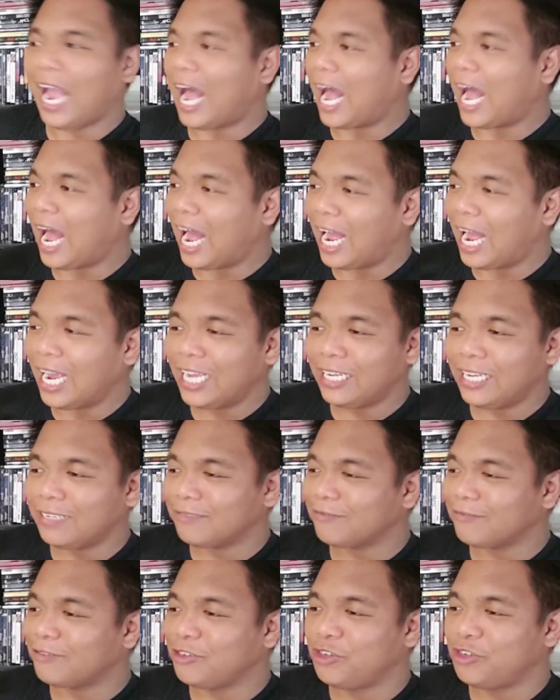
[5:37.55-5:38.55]
I
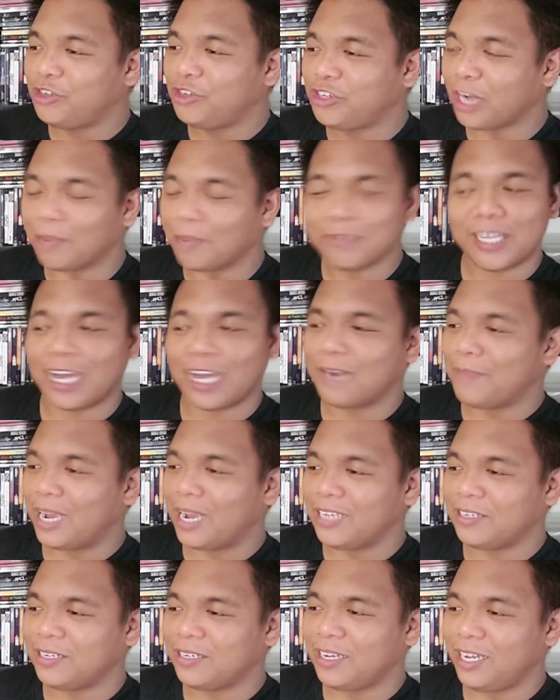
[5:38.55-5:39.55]
jumped out of my
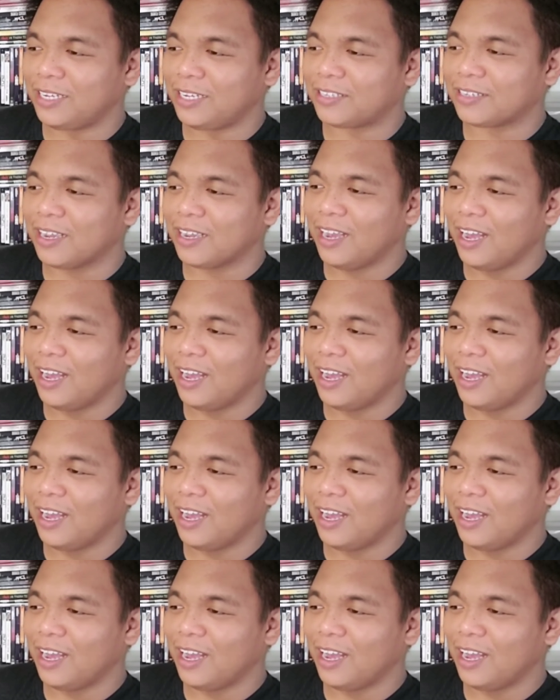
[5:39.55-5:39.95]
seat.